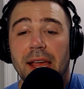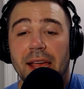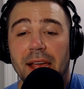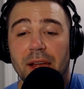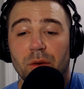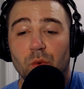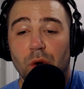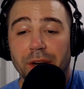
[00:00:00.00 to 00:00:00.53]

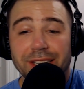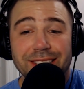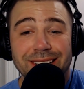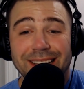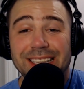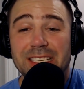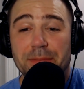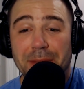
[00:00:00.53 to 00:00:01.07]
and wanting
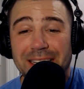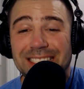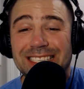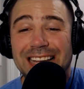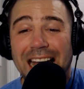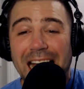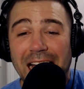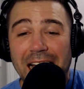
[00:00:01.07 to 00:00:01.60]
to like
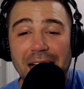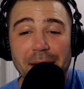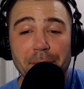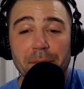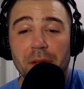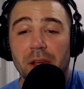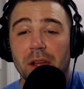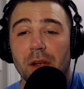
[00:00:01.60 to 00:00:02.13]
spend
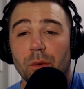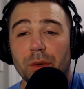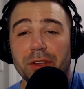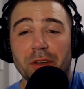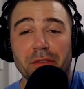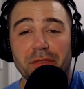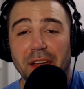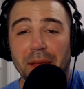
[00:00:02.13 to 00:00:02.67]
time
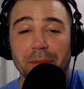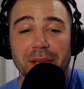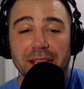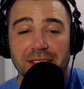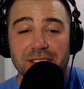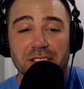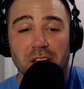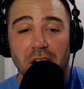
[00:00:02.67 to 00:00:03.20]
with your
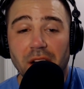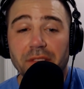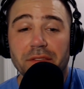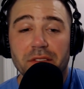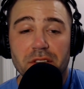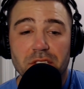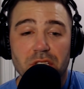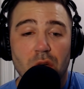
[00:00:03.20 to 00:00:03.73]
family, it's
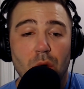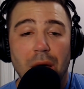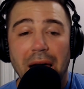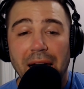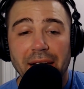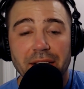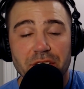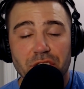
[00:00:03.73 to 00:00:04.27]
tough. So
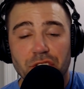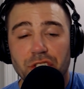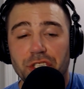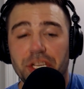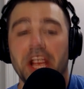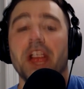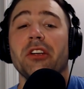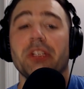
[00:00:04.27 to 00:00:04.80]
I
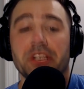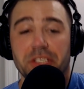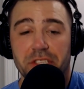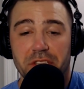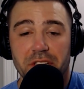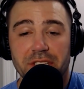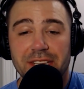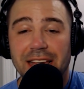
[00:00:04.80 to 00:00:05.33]

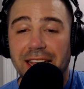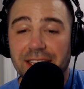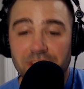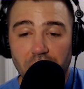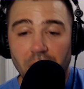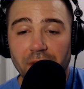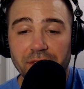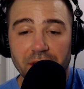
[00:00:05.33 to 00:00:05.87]
cherish the
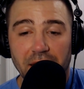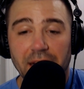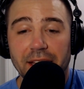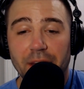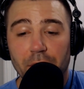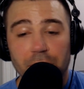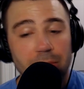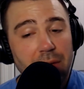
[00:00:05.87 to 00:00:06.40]
days off that
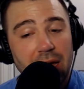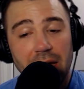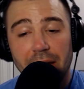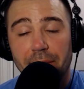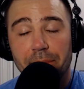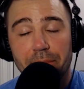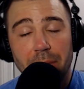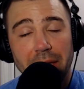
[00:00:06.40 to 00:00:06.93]
I get with
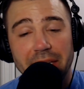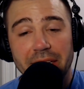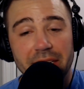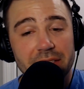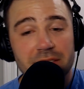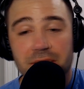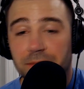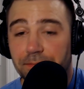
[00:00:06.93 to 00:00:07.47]
my
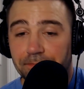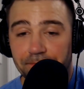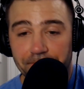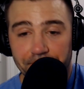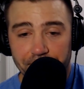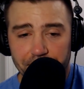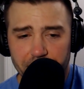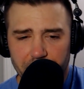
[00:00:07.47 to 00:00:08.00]
kids
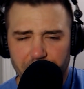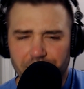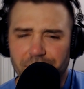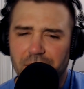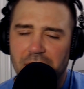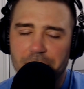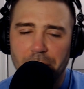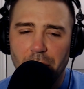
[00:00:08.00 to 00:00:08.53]

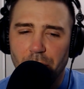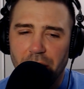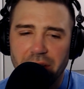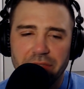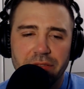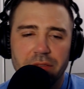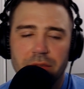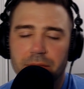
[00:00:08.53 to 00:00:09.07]
and my
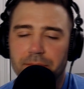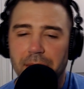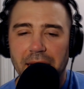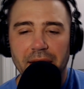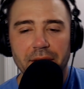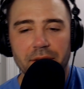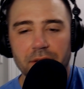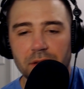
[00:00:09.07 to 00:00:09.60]
wife,
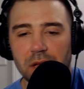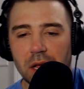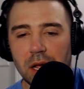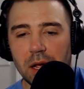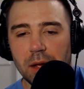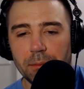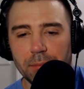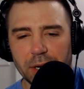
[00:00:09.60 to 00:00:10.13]
man.
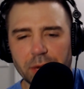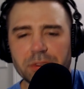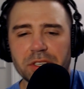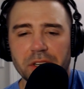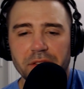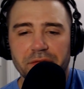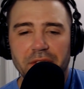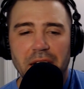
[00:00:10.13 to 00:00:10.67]
But it
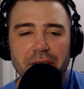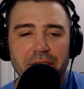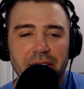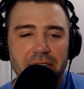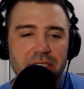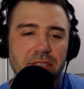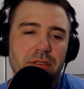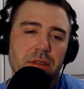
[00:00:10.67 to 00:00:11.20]
was a good 5
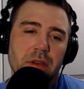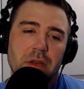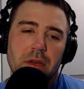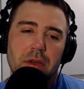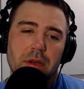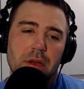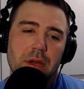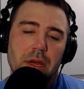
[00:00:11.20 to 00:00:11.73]
days.
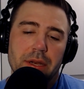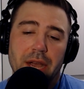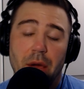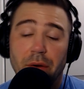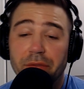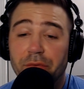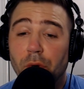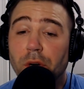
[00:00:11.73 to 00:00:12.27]

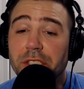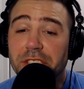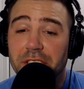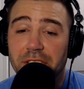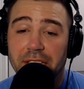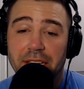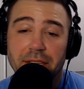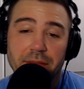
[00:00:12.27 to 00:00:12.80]
Now,
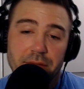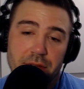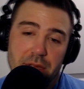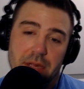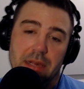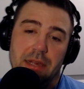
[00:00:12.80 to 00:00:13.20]
unfortunately,